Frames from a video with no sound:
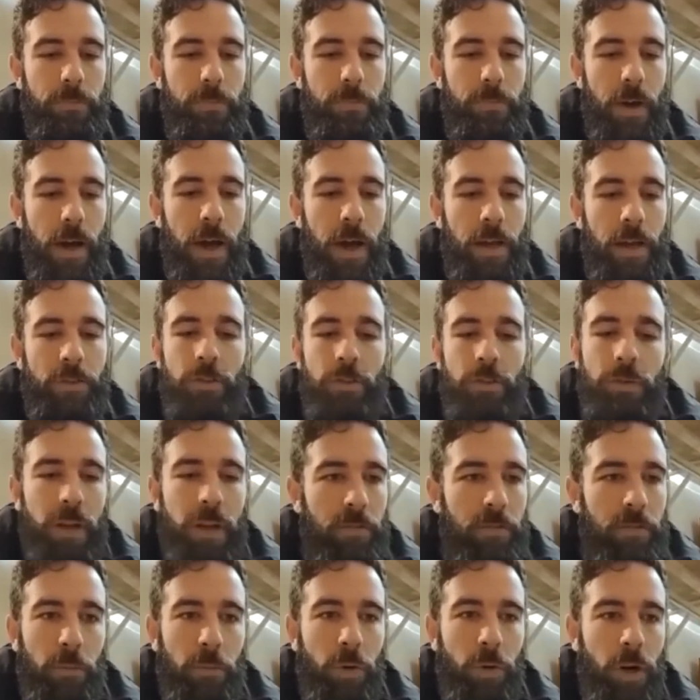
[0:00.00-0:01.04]
I don't
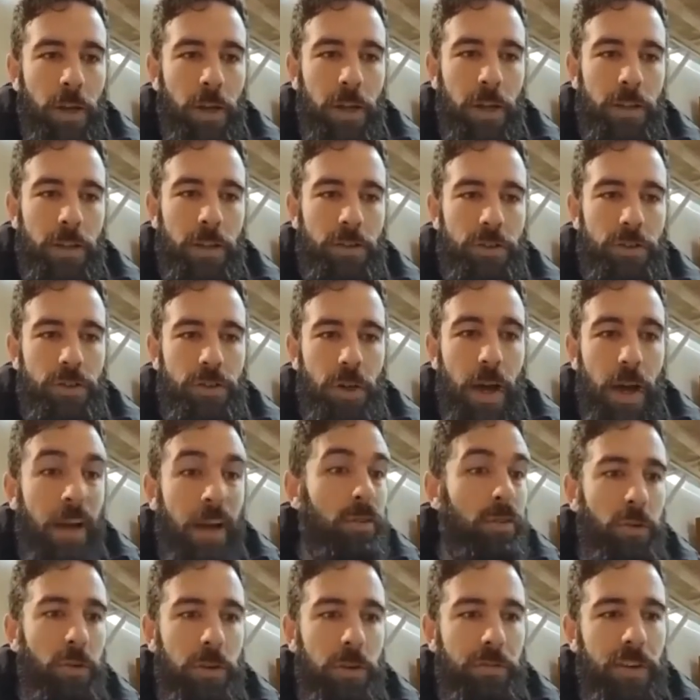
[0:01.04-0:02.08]
have a mortgage, I
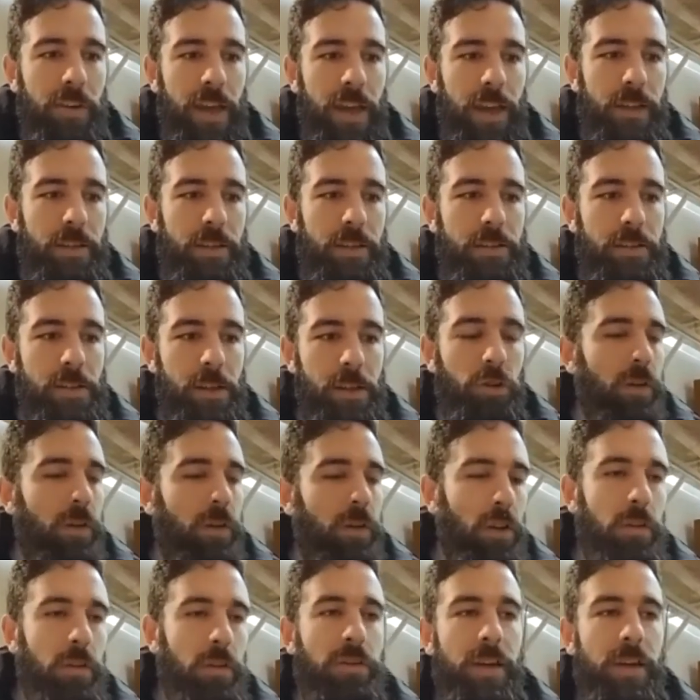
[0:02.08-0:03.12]
don't have kids, I don't have
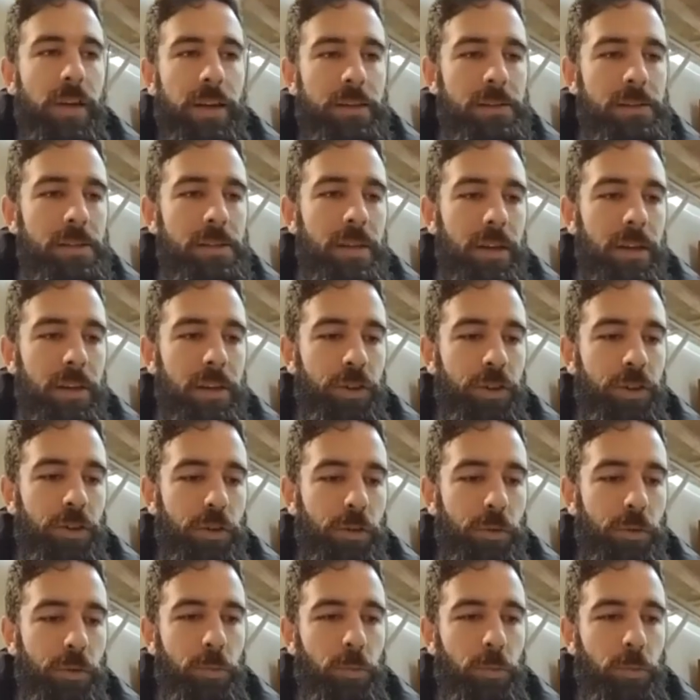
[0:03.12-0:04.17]
all the things that, you
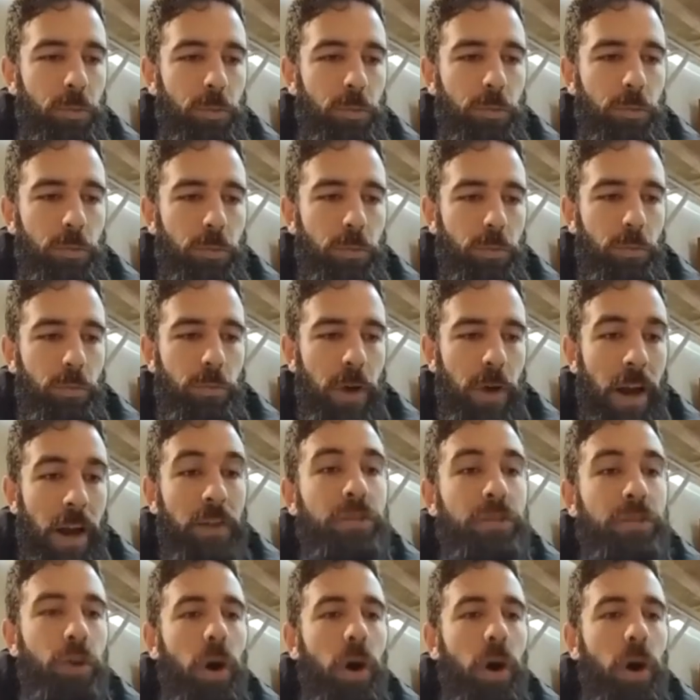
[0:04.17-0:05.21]
know, I
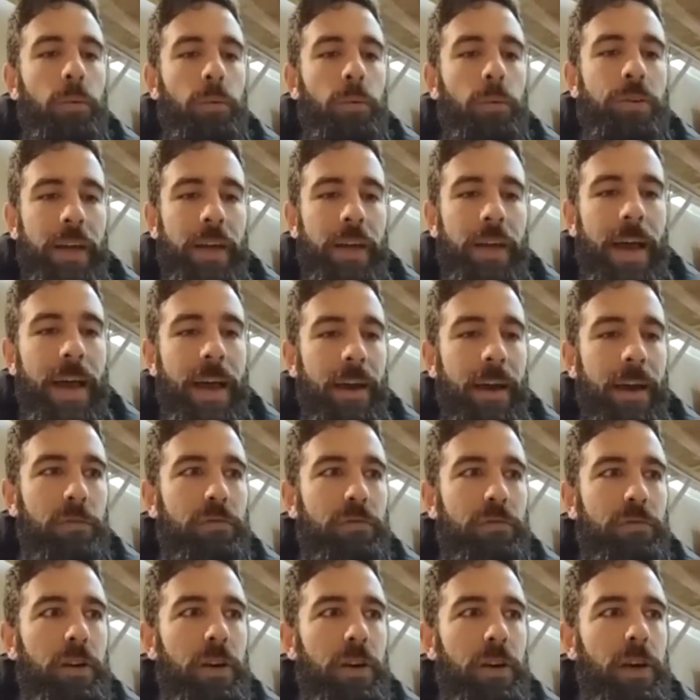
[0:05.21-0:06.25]
thought I would have.
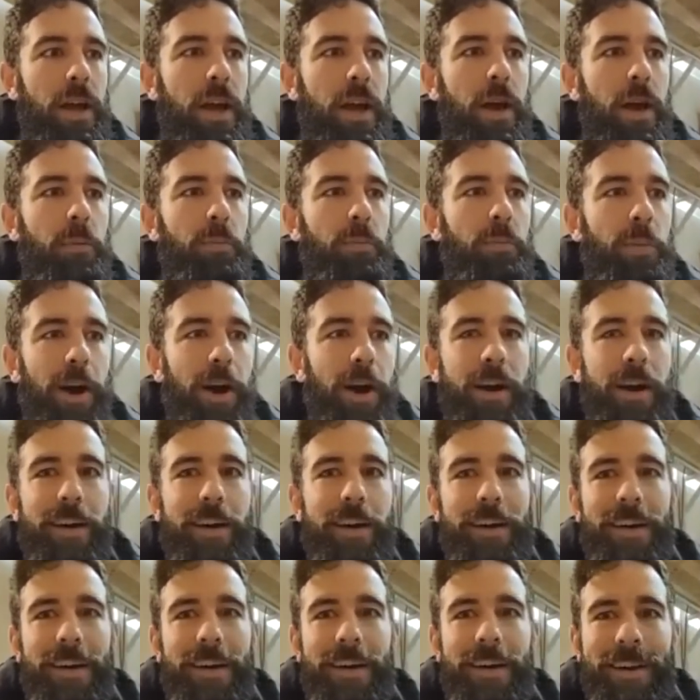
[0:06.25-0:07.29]
But
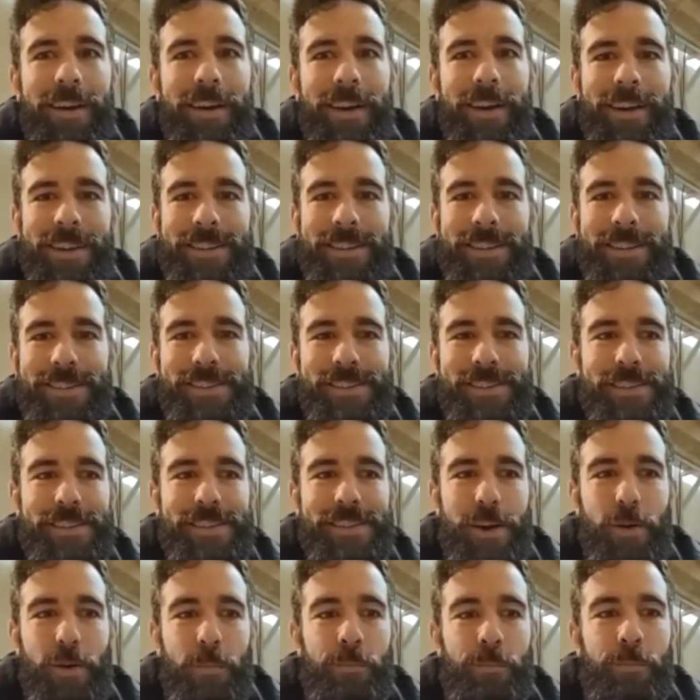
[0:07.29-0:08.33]
it's
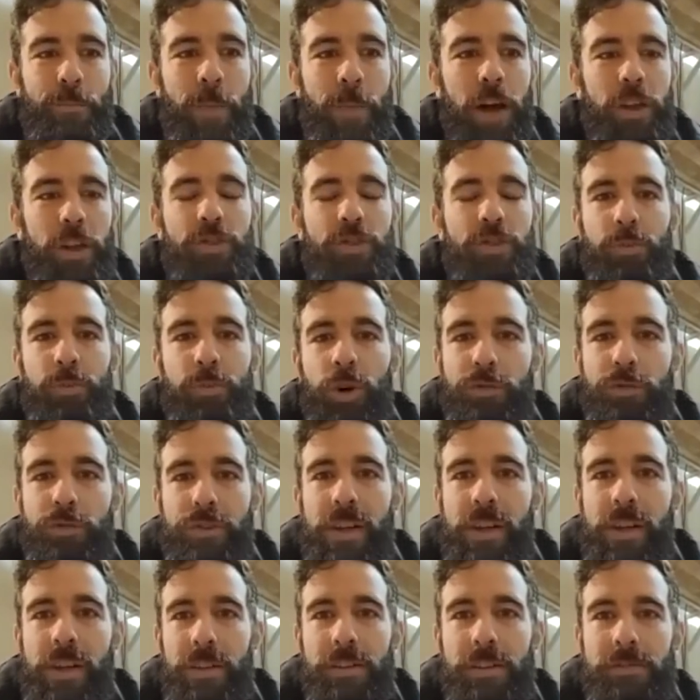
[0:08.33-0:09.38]
much more
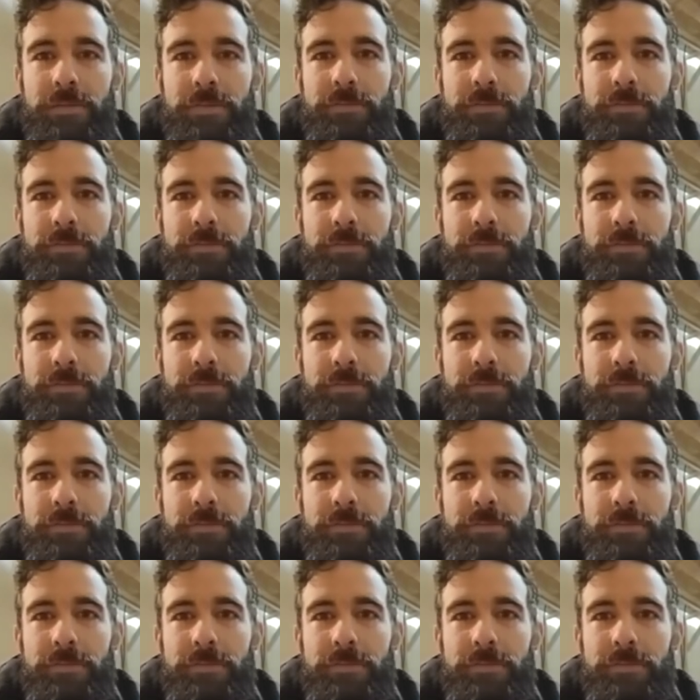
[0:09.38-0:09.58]
real